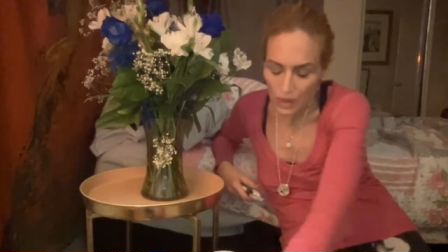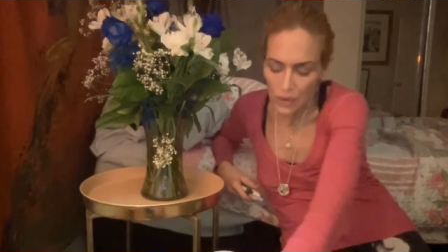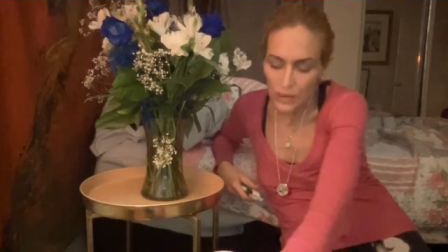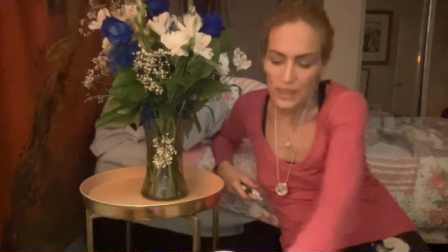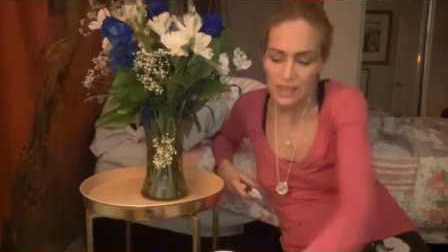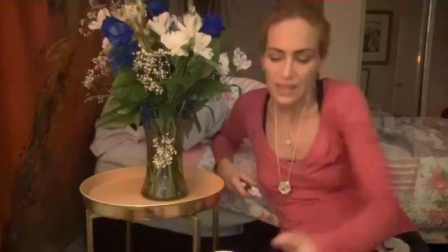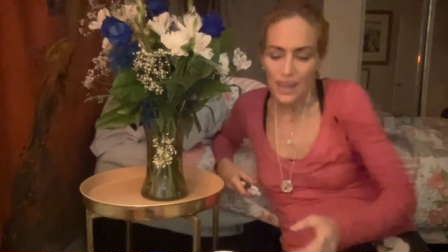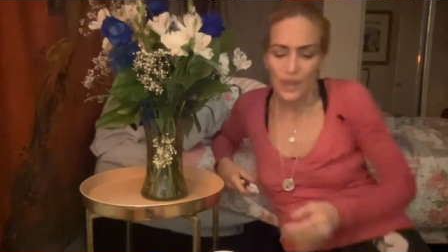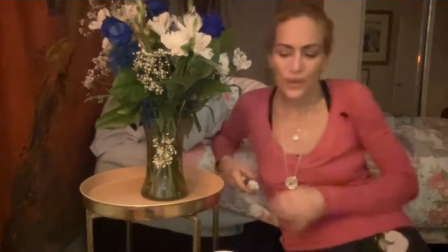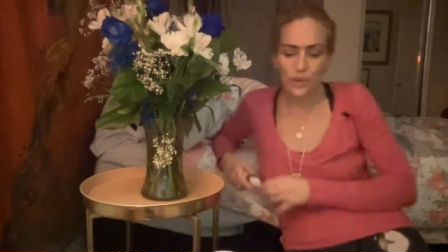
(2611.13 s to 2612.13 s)
I wanted to tell
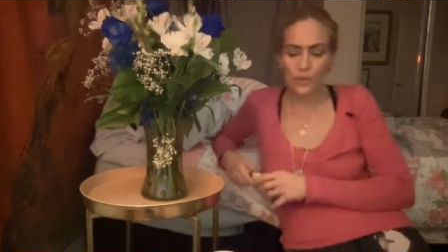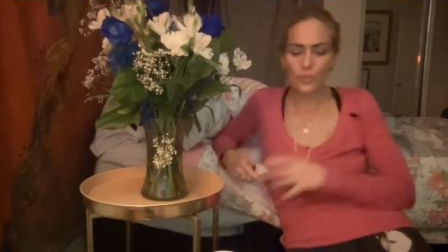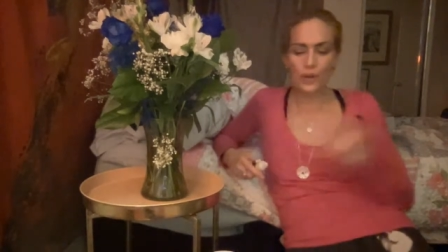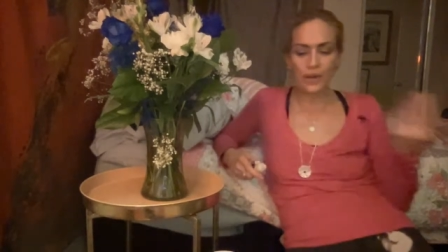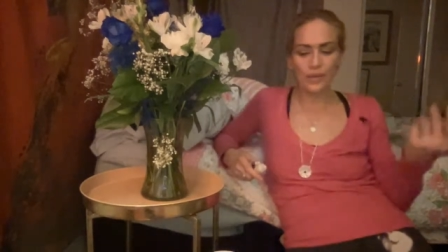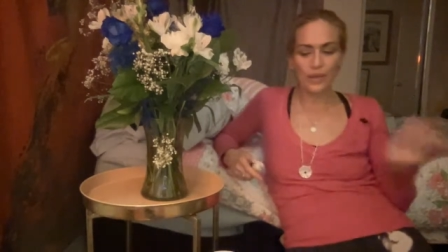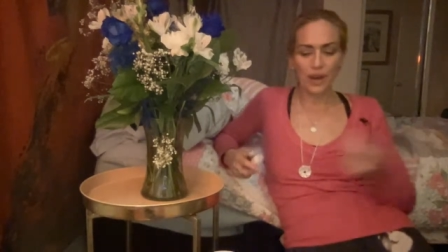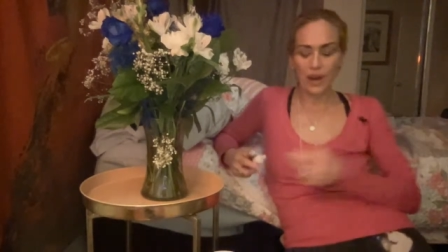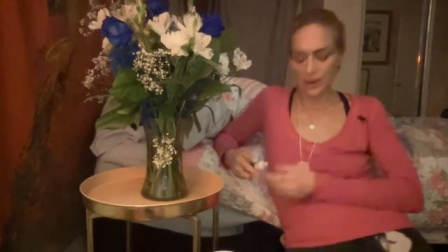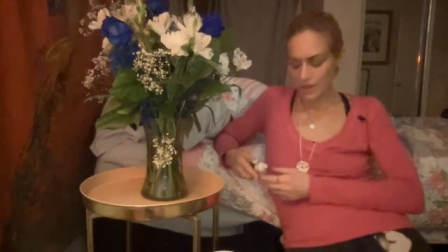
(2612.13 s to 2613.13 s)
you what I
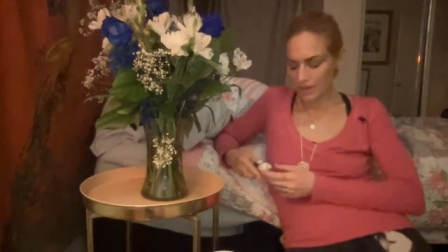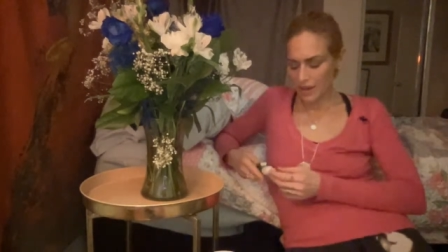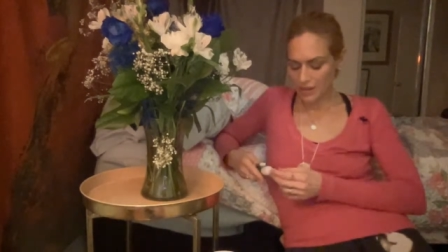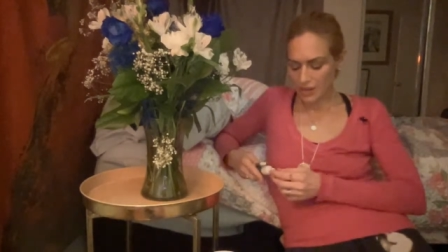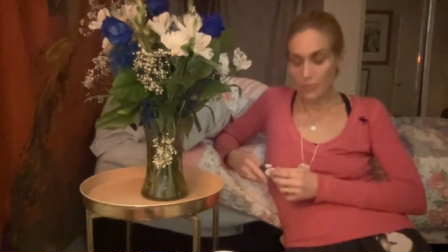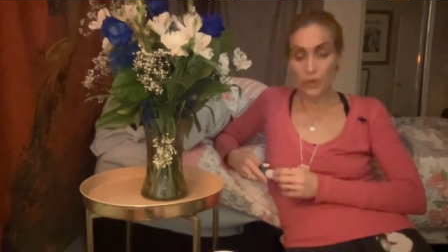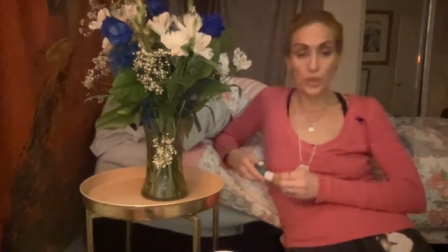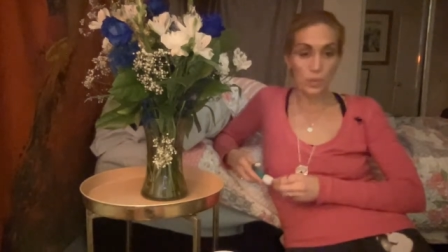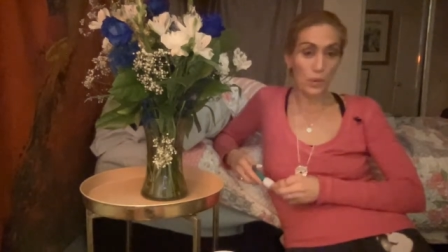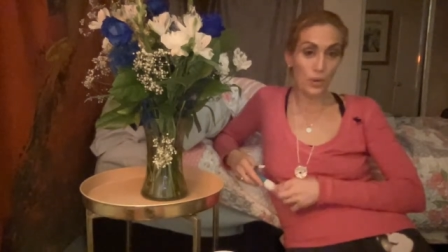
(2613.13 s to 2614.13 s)
forgot the last time we
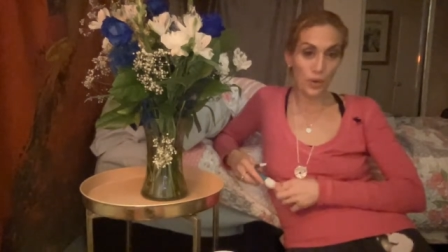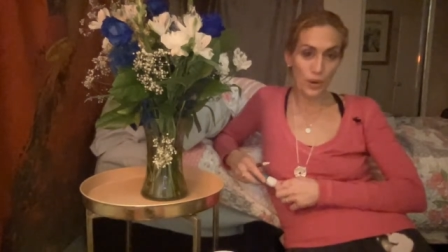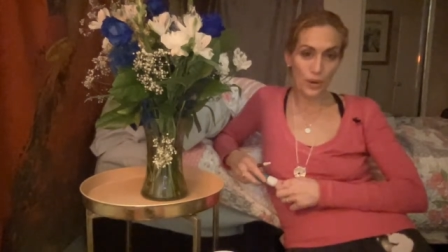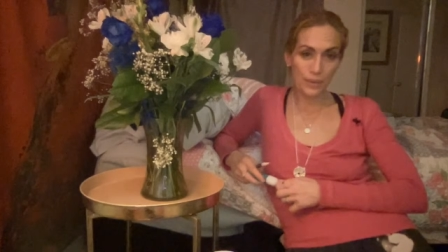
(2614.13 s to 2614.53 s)
spoke,